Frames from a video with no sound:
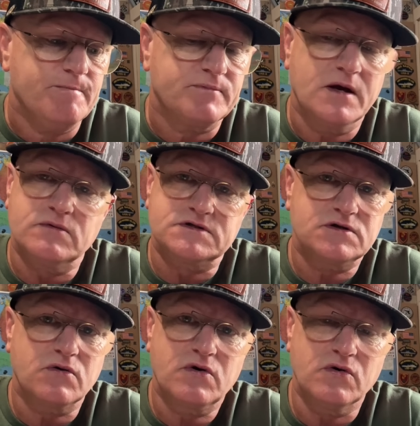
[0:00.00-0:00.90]
It was
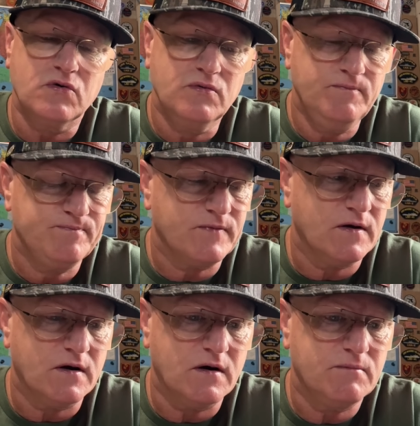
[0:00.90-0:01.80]
so cool.
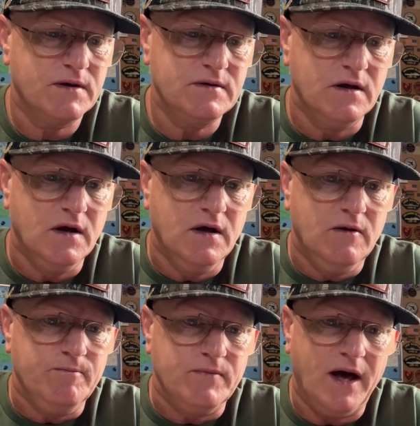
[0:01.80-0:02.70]
But
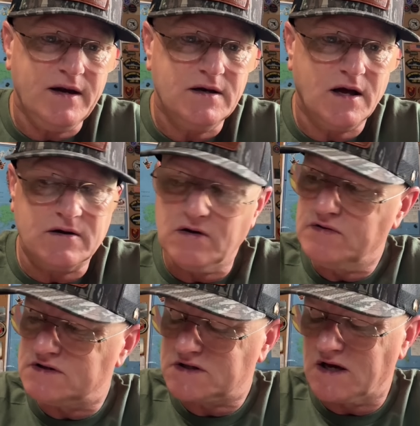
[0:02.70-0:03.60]
I did not know
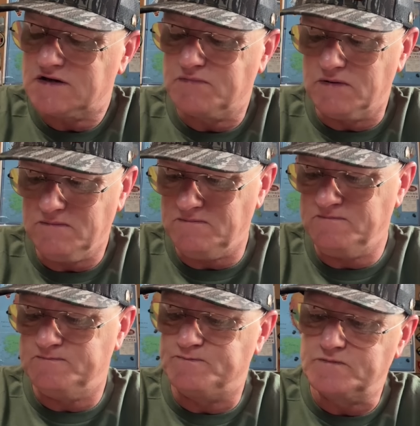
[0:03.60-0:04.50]
this, guys, but
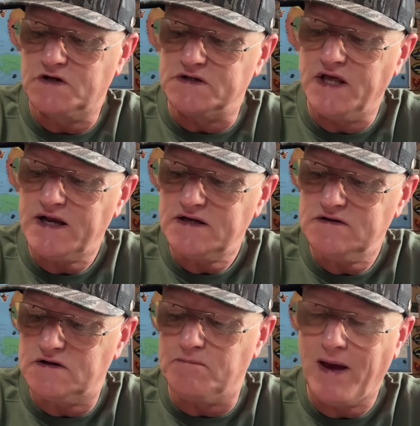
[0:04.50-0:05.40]

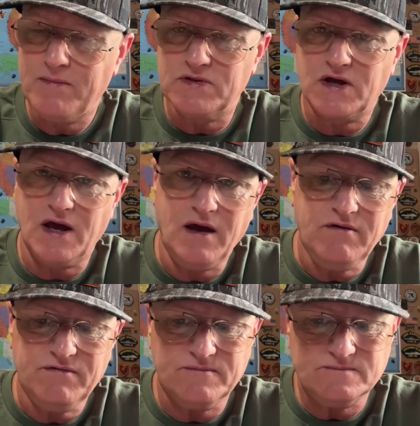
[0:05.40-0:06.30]
connected to Mammoth
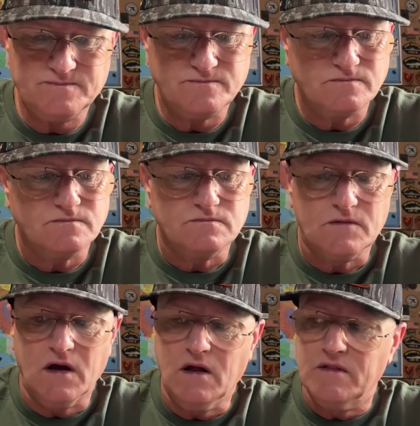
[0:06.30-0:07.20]
Cave,
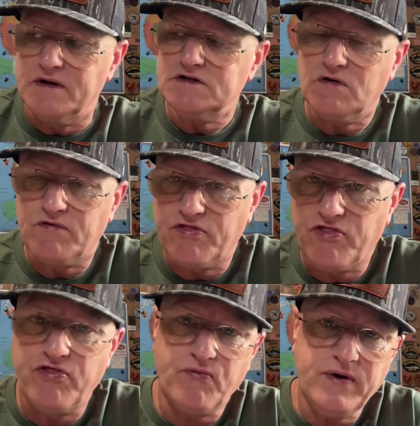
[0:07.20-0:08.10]
there's over
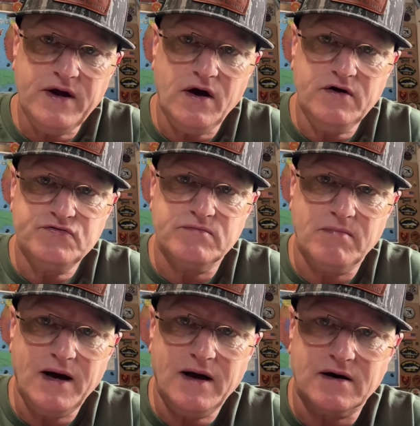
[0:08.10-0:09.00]
300
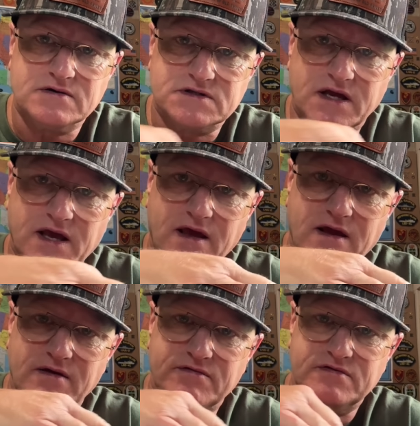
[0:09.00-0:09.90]
miles of
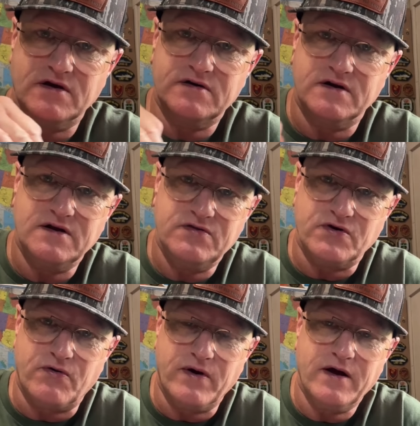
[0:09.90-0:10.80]
caves underneath the
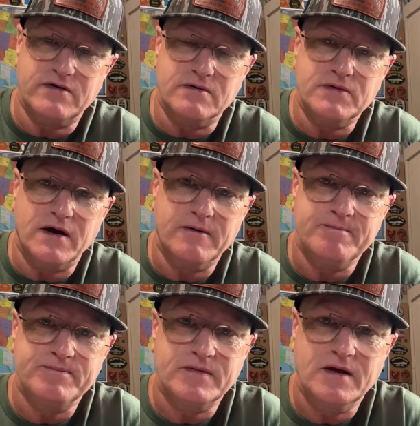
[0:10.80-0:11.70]
ground up there.
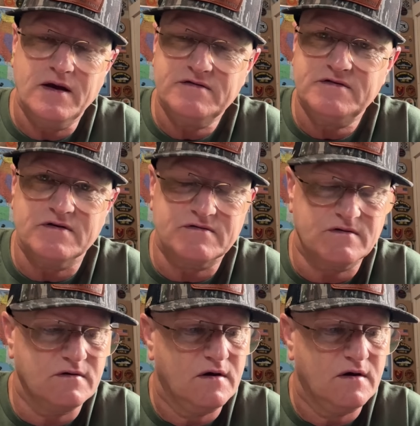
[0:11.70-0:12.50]
It's just